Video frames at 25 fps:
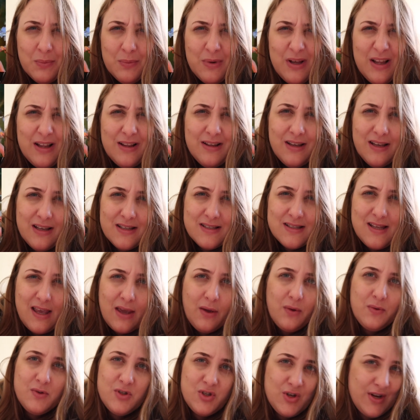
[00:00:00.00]
well, it's
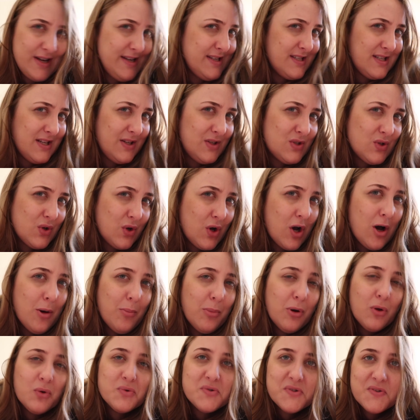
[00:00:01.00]
like strangely took
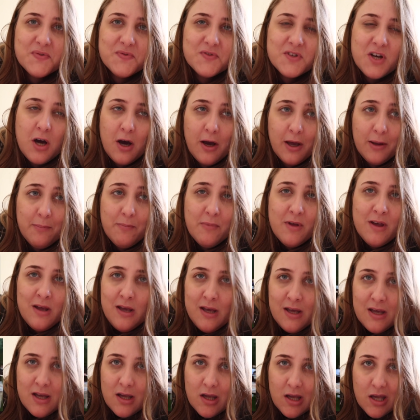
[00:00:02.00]
up lots of time,
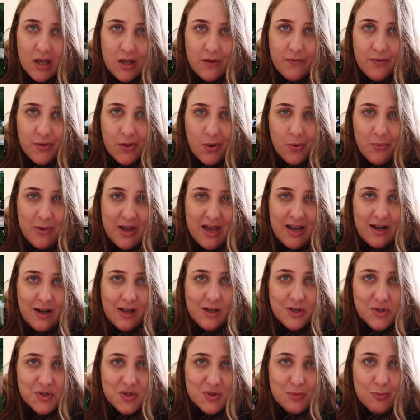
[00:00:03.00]
even though we had
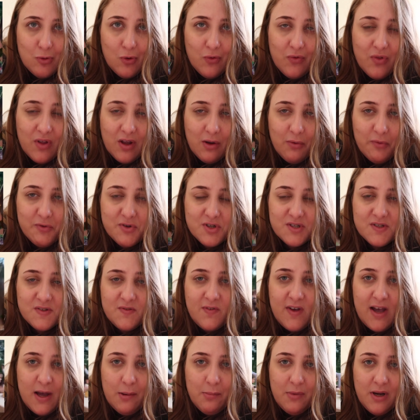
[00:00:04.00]
like a small thing with
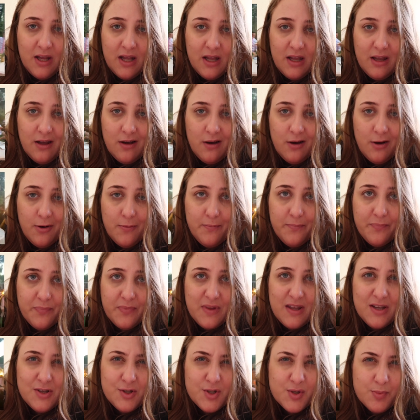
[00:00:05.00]
just family.
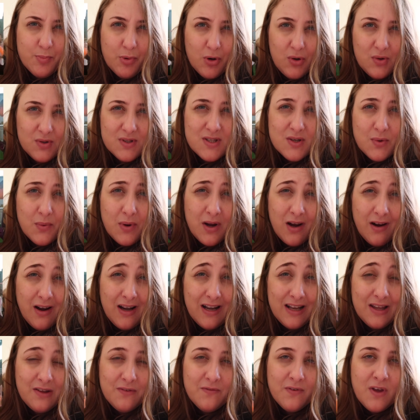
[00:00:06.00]
In Gibraltar, where I
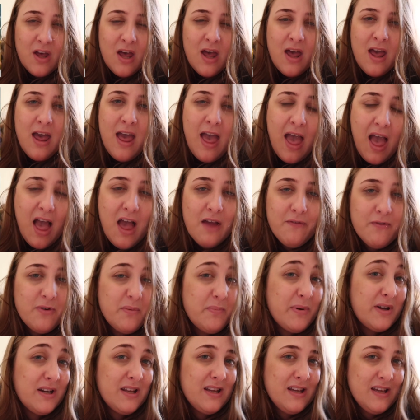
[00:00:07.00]
live,
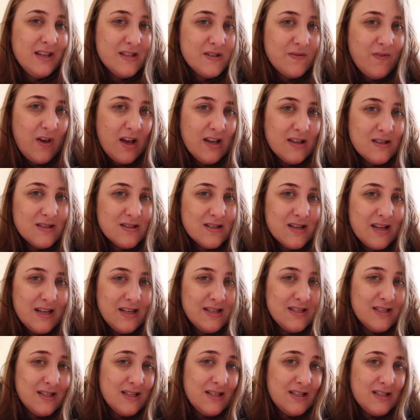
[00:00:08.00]
everybody is
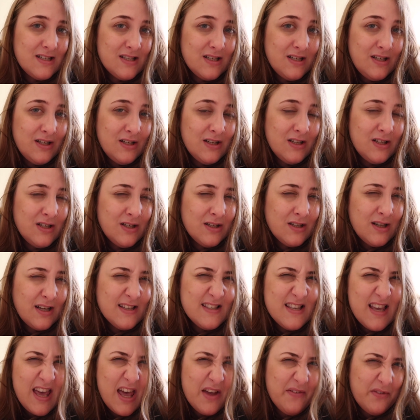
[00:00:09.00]
vaccinated. I
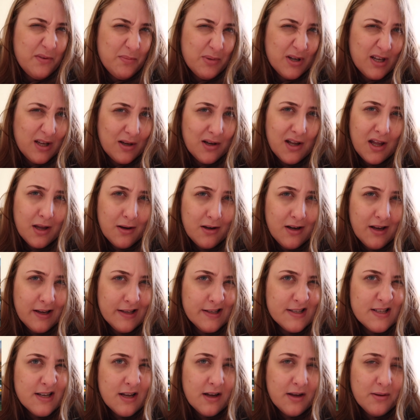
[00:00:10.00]
say everybody, like
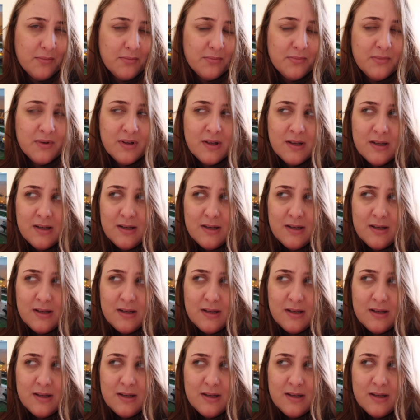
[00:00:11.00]
99%